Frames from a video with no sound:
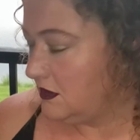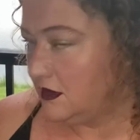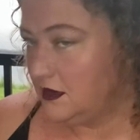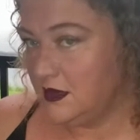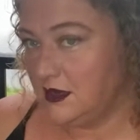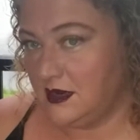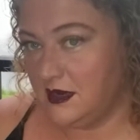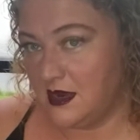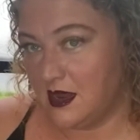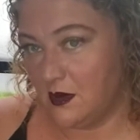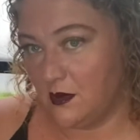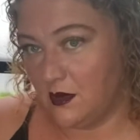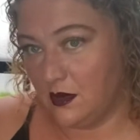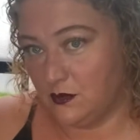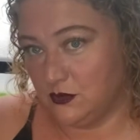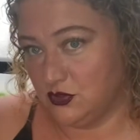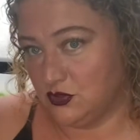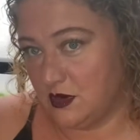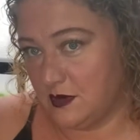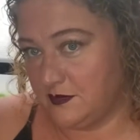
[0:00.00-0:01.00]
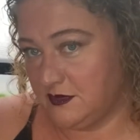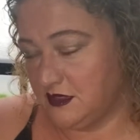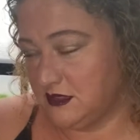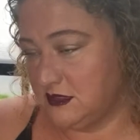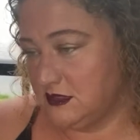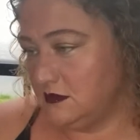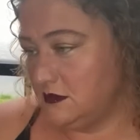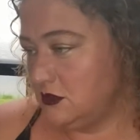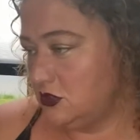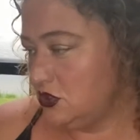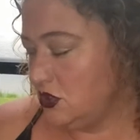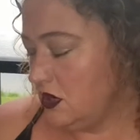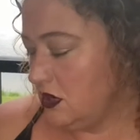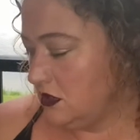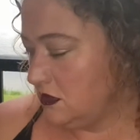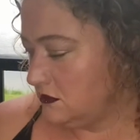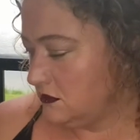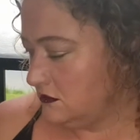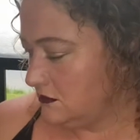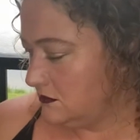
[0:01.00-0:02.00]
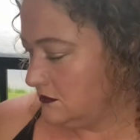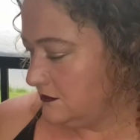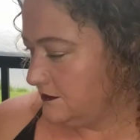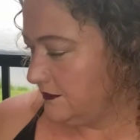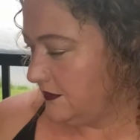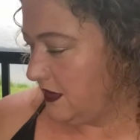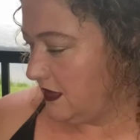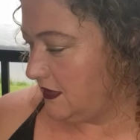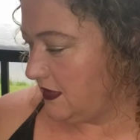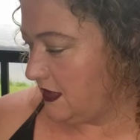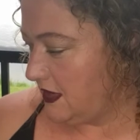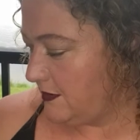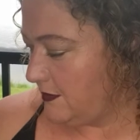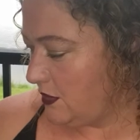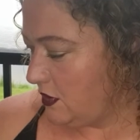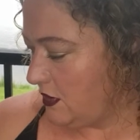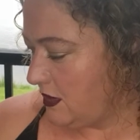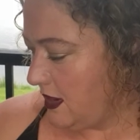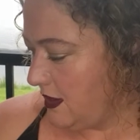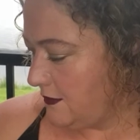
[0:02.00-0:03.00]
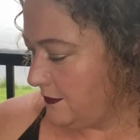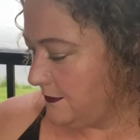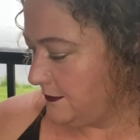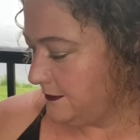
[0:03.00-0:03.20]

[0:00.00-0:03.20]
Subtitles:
And now I will drop this in the jar and let it burn out.